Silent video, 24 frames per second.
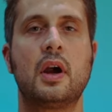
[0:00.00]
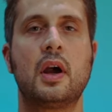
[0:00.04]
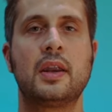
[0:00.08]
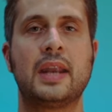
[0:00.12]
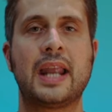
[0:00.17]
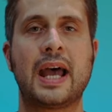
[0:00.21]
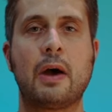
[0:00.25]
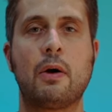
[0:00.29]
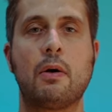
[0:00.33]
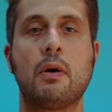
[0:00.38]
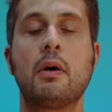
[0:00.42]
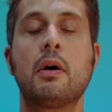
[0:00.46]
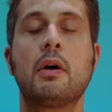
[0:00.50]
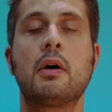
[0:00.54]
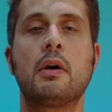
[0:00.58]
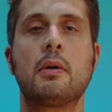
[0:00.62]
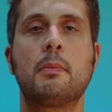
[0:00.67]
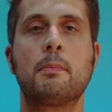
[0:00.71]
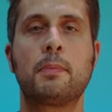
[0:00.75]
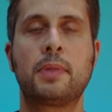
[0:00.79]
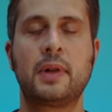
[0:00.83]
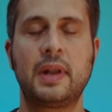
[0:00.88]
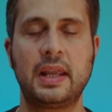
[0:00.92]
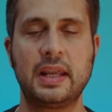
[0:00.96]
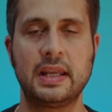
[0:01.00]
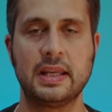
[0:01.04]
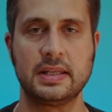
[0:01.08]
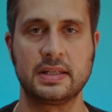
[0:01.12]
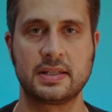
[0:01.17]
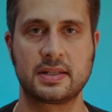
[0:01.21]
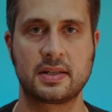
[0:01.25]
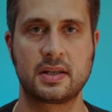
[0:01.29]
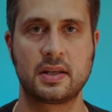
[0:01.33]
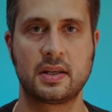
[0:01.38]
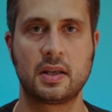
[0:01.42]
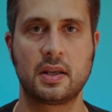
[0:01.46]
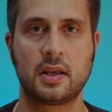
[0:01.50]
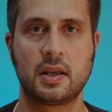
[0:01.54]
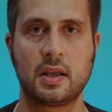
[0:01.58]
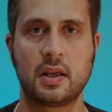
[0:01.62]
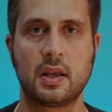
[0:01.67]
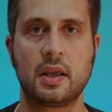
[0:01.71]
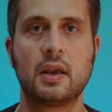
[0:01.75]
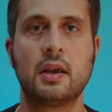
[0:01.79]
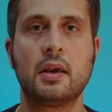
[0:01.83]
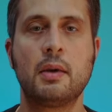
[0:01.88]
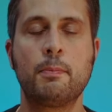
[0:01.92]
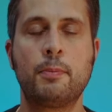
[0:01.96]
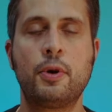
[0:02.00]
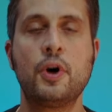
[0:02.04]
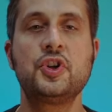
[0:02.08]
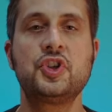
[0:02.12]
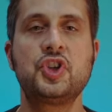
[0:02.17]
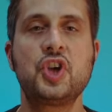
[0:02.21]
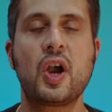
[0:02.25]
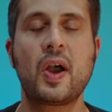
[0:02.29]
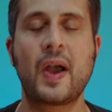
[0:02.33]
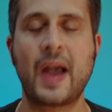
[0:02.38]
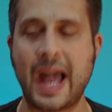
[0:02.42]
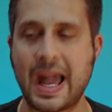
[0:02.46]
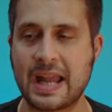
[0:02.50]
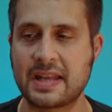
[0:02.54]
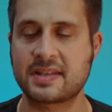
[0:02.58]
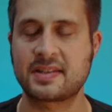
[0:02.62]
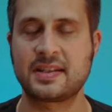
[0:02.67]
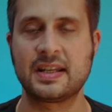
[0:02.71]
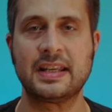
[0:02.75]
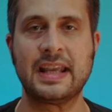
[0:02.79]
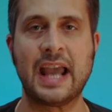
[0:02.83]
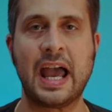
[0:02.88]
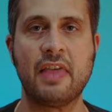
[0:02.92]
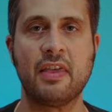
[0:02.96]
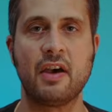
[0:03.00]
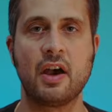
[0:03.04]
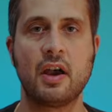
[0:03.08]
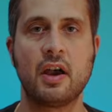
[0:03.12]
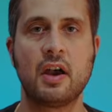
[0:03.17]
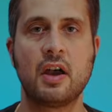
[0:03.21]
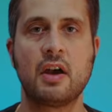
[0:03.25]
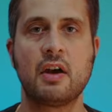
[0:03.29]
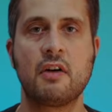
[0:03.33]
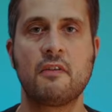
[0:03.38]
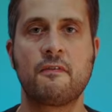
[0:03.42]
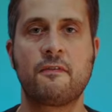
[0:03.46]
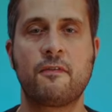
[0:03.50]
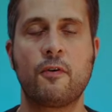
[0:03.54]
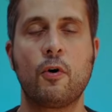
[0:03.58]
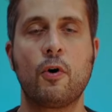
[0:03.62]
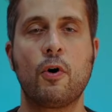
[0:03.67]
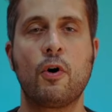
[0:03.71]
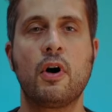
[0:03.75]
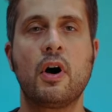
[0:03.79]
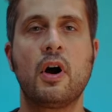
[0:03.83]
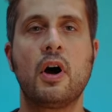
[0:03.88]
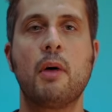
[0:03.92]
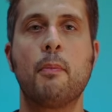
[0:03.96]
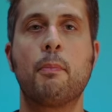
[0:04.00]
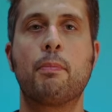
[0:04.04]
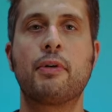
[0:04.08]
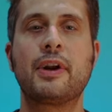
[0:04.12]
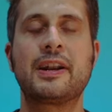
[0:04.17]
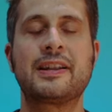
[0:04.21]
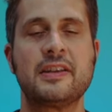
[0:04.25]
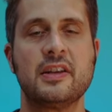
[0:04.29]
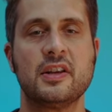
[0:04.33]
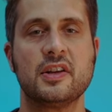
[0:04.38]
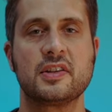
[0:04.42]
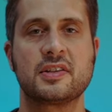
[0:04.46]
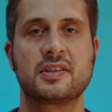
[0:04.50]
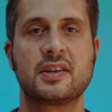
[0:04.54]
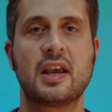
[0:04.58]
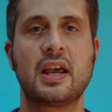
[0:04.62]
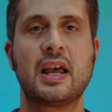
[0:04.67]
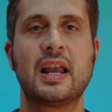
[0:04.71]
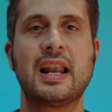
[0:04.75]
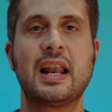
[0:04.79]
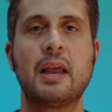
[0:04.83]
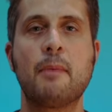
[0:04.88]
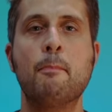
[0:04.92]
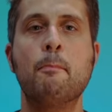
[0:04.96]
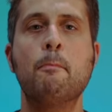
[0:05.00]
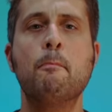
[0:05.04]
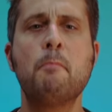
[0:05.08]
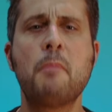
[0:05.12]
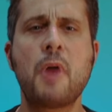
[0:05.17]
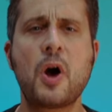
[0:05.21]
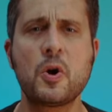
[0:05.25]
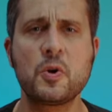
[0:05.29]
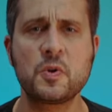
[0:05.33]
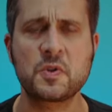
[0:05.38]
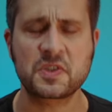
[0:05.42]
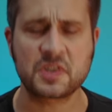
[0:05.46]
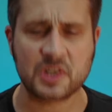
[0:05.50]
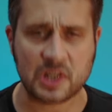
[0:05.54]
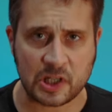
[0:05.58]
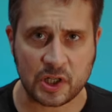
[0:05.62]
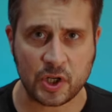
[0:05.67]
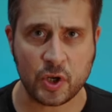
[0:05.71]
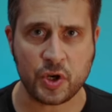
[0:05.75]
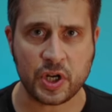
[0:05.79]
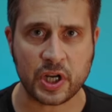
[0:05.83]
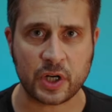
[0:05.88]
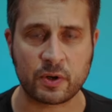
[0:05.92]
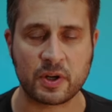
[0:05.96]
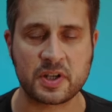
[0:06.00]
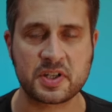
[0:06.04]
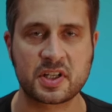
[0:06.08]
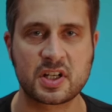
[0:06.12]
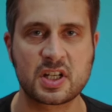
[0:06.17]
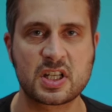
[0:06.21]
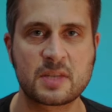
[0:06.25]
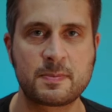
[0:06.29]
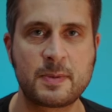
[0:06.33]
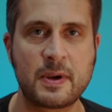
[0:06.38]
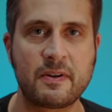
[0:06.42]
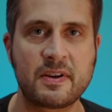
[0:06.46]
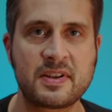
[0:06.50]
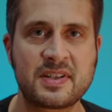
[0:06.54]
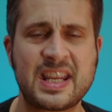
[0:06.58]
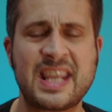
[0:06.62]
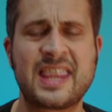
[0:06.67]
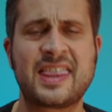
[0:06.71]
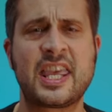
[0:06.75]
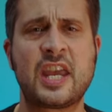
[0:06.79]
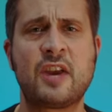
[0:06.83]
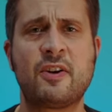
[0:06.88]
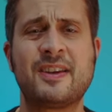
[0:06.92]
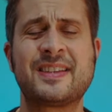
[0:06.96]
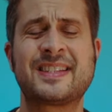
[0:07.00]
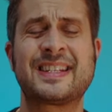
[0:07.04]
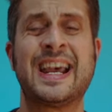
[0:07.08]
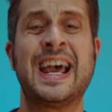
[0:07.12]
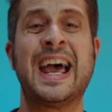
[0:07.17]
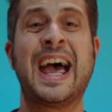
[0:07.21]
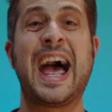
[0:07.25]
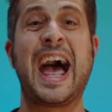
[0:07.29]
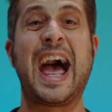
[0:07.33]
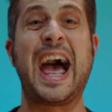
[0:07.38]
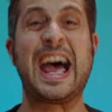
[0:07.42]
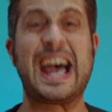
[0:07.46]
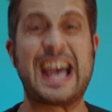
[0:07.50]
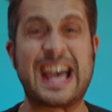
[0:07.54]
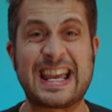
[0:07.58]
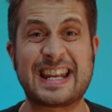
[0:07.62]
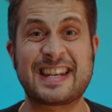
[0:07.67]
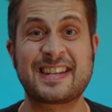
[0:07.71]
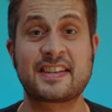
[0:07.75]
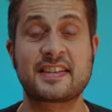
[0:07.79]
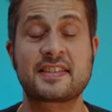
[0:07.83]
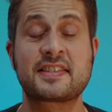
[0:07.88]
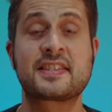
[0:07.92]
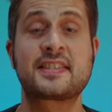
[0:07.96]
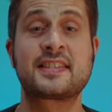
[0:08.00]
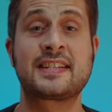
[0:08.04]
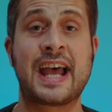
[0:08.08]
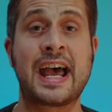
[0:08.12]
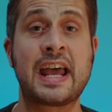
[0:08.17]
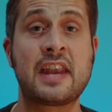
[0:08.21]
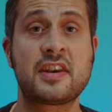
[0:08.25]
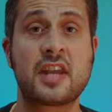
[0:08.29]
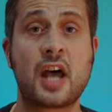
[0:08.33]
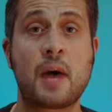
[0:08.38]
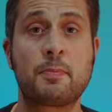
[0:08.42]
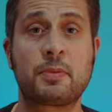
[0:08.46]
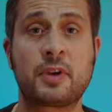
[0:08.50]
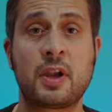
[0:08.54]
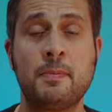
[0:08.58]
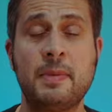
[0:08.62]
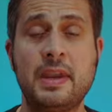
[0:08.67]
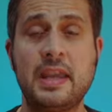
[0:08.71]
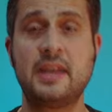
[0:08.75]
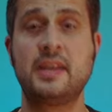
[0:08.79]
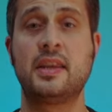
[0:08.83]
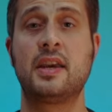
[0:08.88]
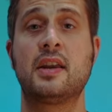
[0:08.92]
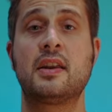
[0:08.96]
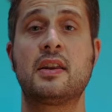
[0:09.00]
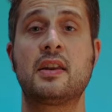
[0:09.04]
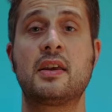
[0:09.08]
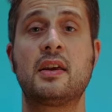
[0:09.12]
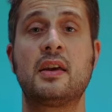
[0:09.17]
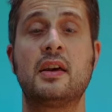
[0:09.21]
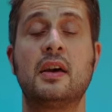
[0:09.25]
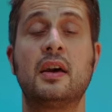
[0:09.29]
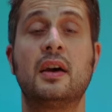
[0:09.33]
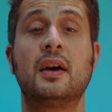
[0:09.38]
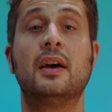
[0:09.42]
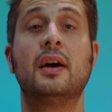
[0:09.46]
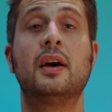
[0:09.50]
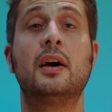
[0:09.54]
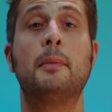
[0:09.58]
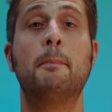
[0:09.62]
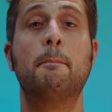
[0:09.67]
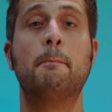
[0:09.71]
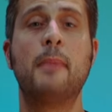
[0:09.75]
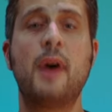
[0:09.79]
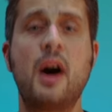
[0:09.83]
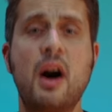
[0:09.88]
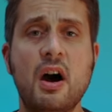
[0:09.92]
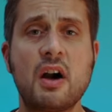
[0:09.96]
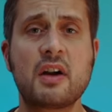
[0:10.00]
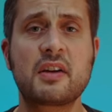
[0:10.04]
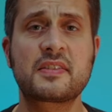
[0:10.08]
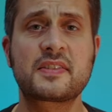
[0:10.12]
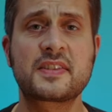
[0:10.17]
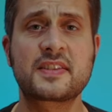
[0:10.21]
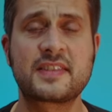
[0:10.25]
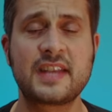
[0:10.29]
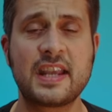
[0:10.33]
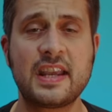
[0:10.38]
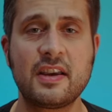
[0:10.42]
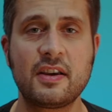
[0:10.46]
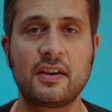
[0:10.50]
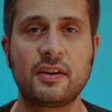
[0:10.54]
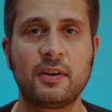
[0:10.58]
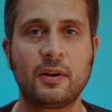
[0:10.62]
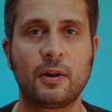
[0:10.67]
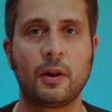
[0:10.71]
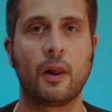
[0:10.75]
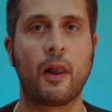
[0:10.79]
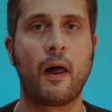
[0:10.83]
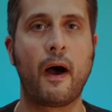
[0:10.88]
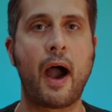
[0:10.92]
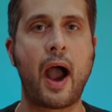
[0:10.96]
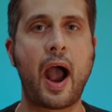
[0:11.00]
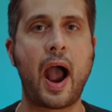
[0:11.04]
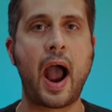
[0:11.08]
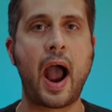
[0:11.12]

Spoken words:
Now, please, put your hands together for Britain's most ludicrous conspiracy theorist and stand-up comedian, Mark Steele.